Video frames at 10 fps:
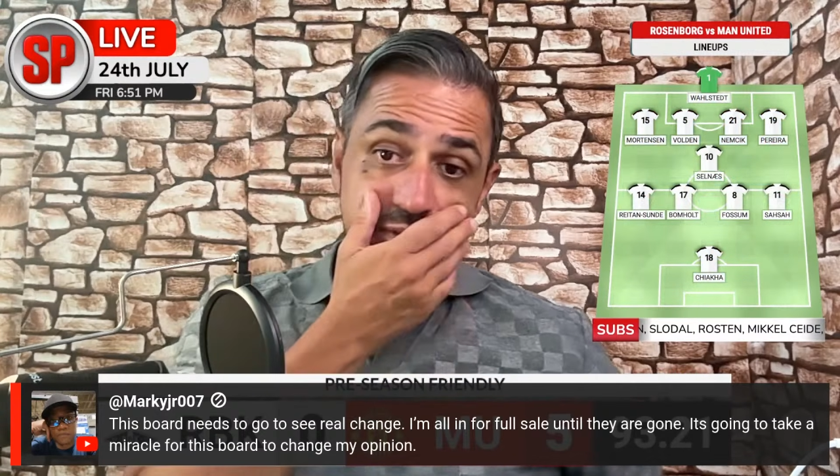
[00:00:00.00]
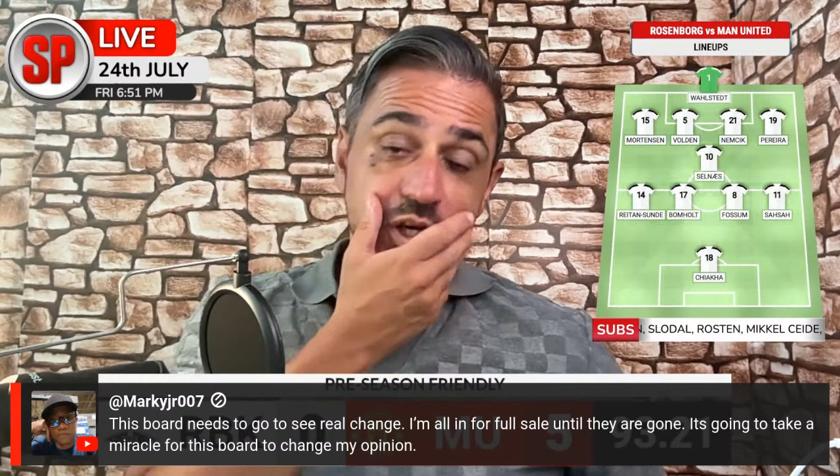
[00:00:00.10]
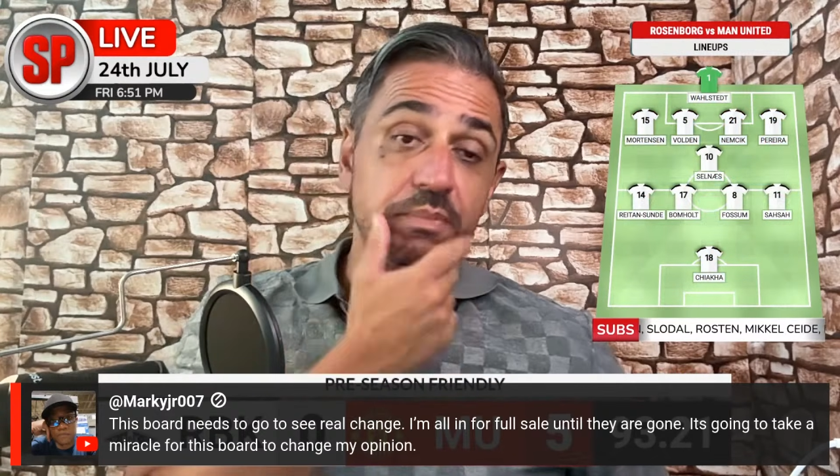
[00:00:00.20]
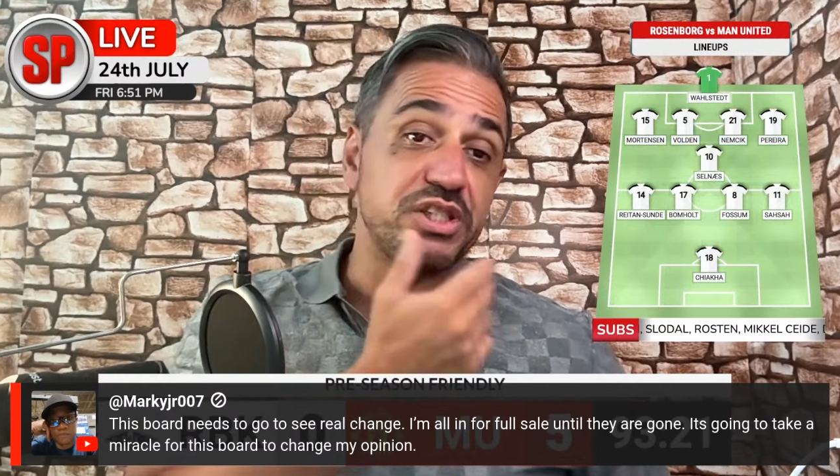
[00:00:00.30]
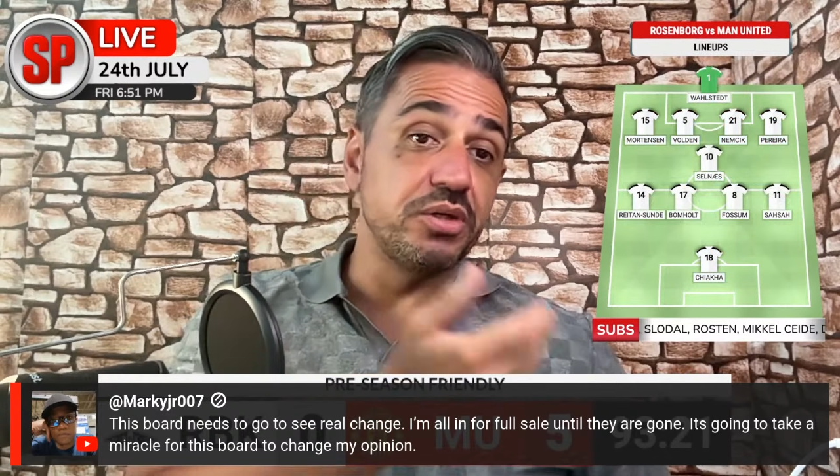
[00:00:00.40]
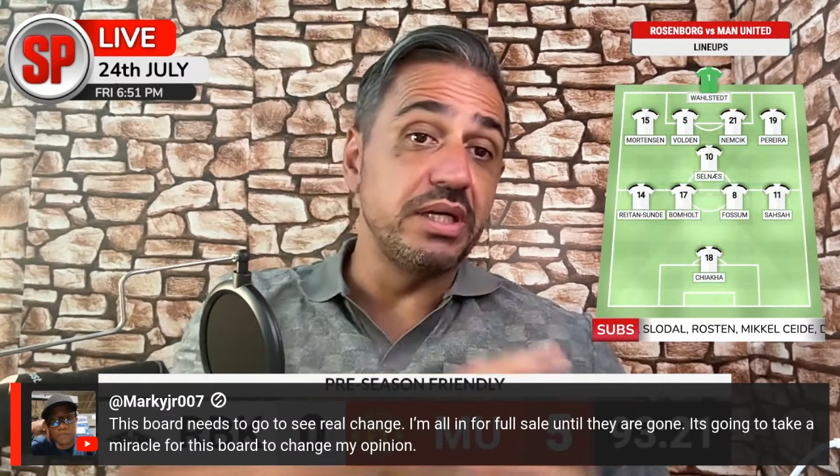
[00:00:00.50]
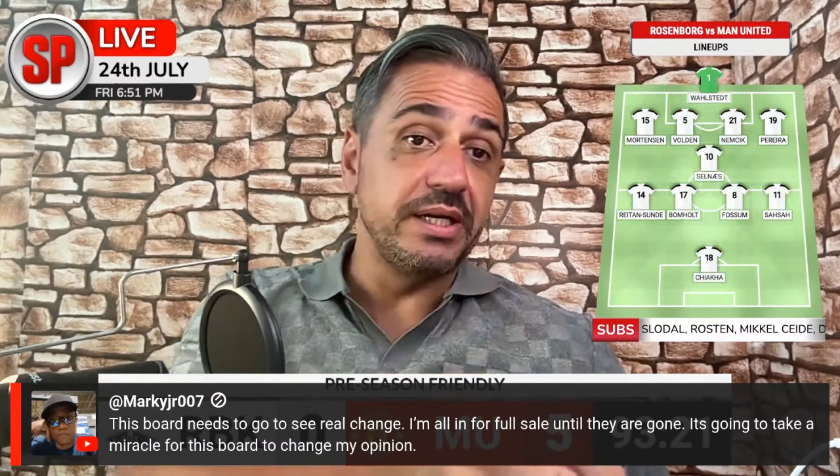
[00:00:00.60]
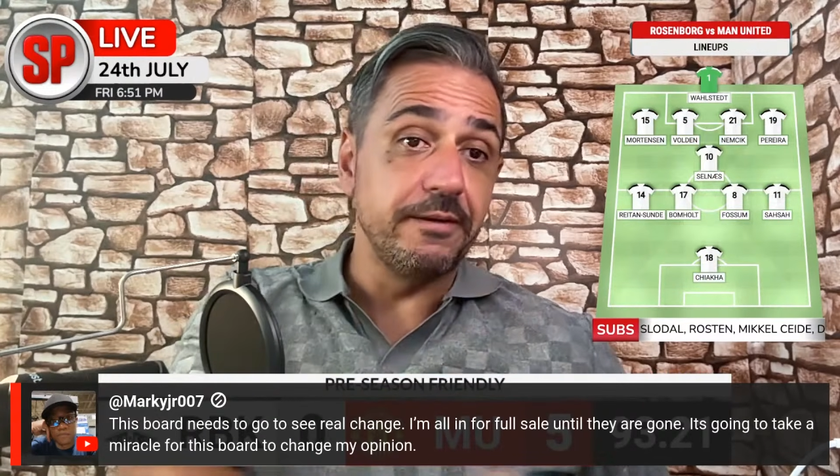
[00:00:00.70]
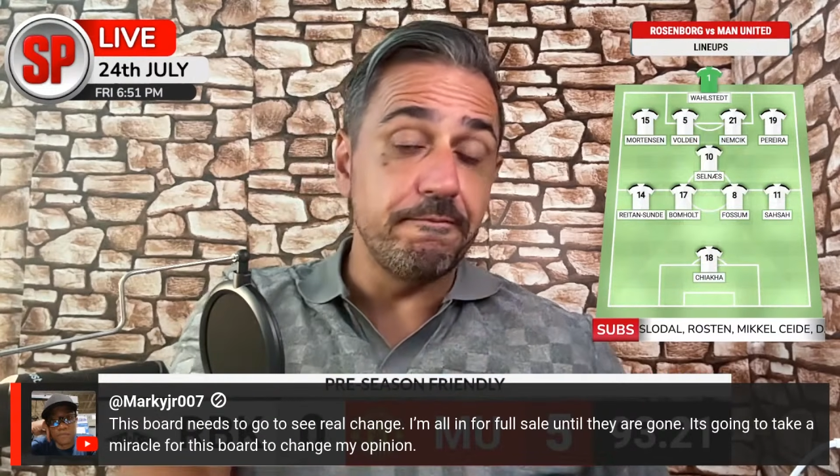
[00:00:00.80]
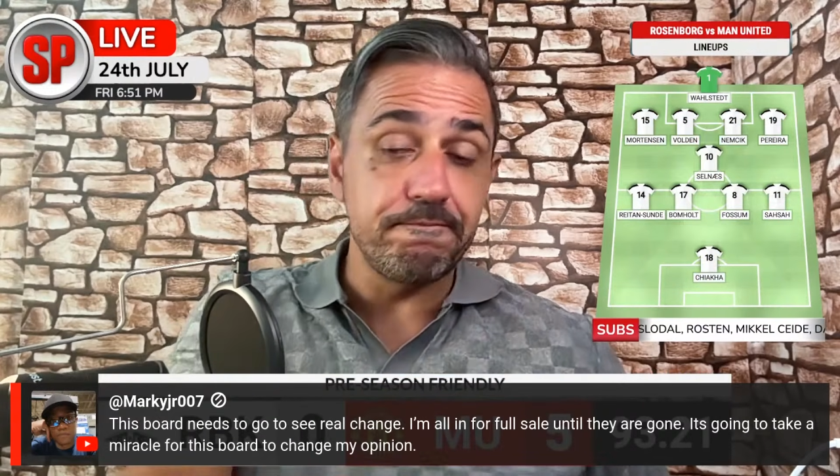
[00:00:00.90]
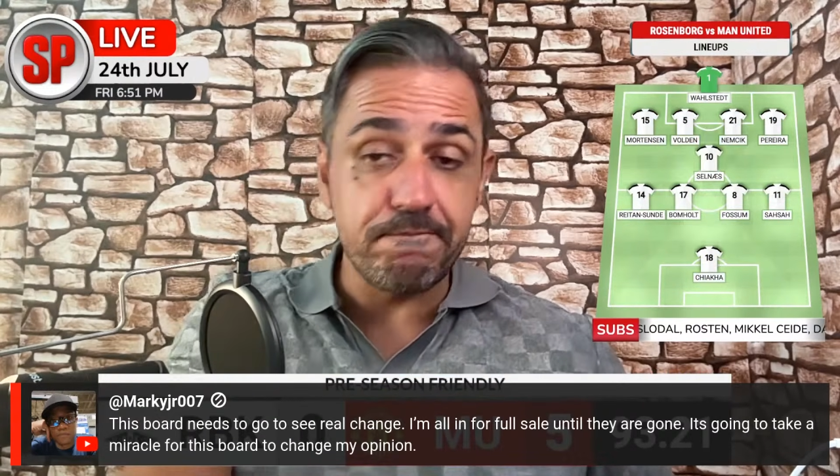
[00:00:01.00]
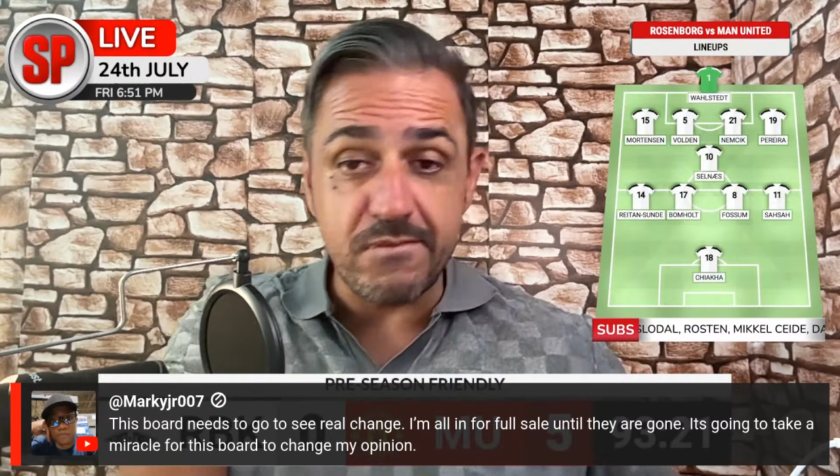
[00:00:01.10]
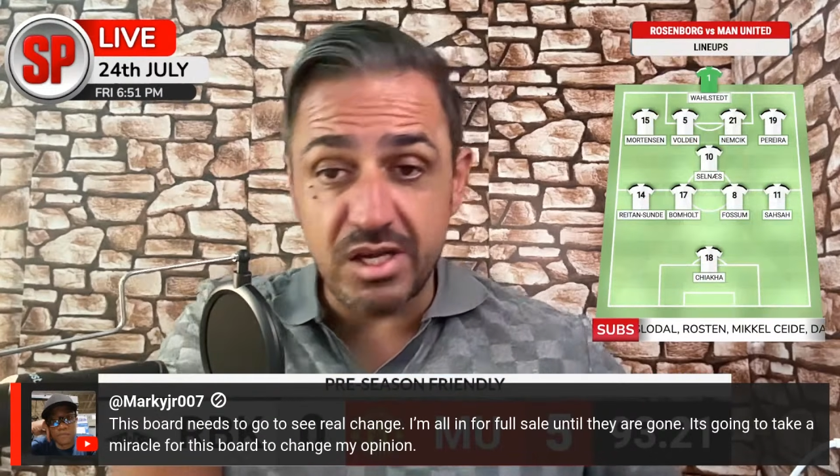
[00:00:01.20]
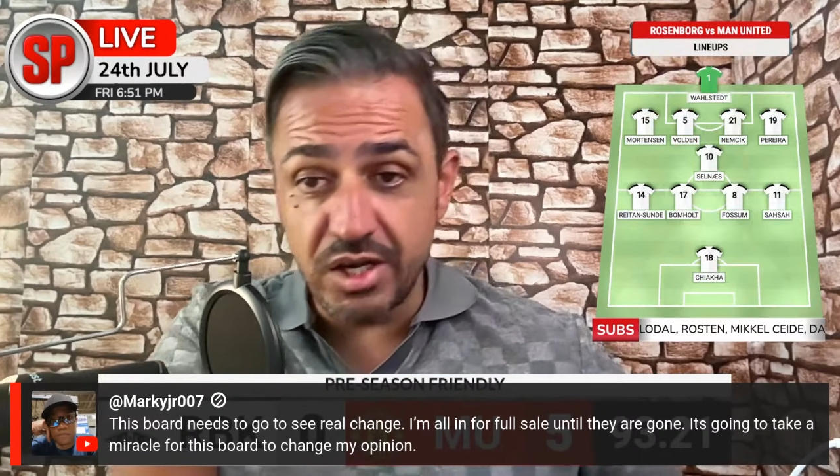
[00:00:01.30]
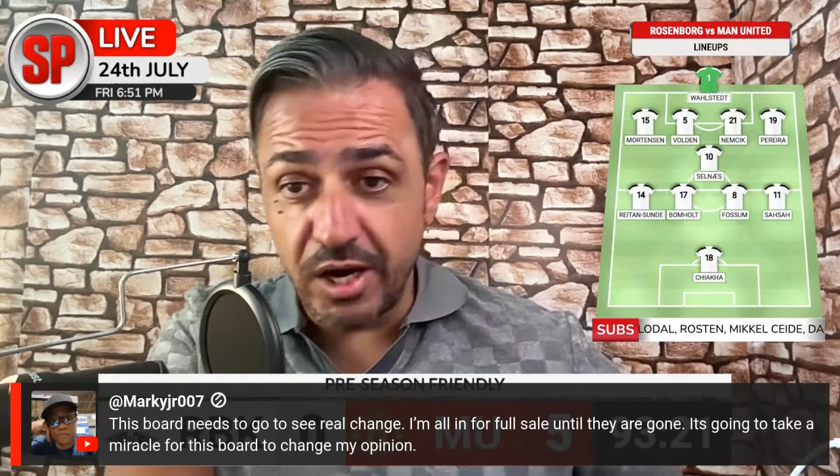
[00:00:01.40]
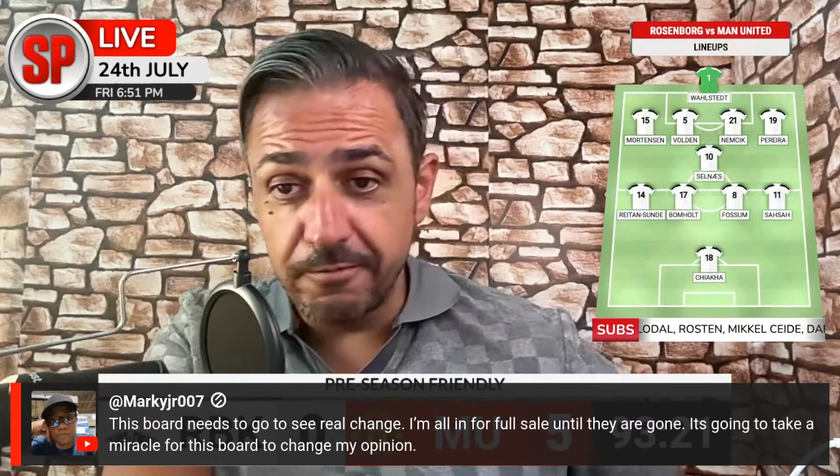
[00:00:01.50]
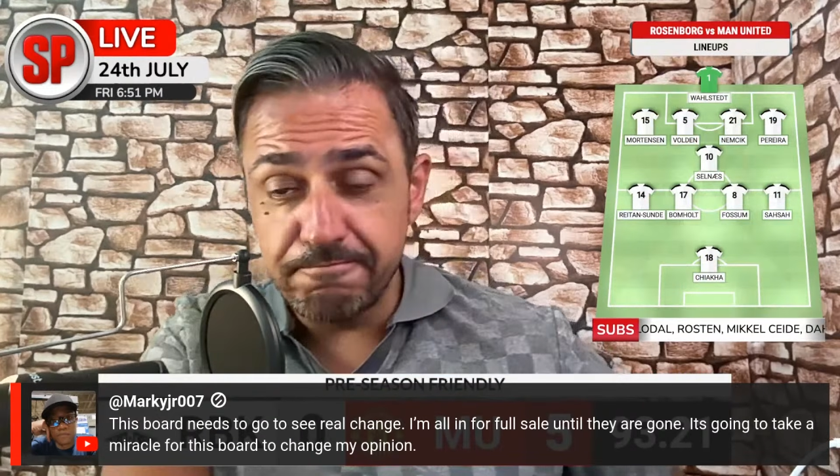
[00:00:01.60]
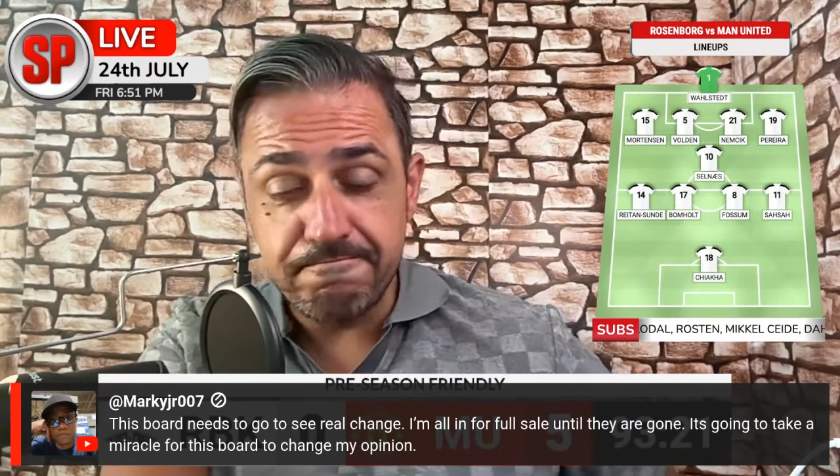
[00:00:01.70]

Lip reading: opportunity, you know.